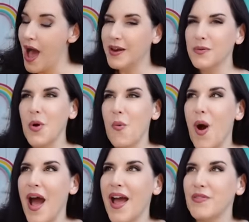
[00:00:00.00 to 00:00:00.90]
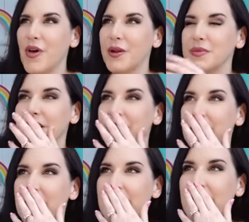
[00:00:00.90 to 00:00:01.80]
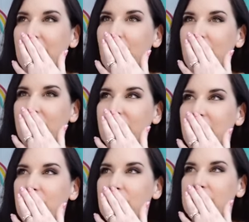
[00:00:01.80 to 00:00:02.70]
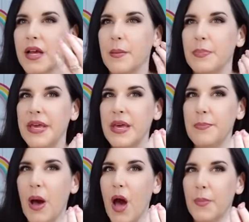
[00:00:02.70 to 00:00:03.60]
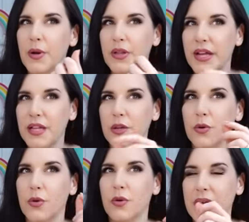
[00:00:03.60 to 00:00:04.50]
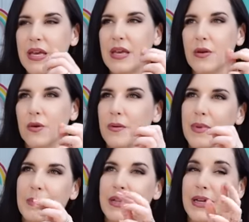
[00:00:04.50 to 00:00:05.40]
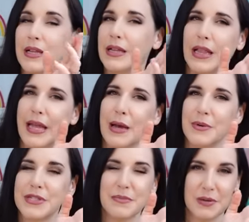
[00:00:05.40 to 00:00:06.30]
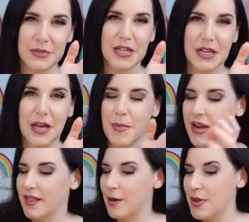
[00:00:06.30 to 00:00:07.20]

I don't know why I thought it was gonna be like one of those, like a pea popper, like a little pea or maybe like a clam or something was gonna come out of there.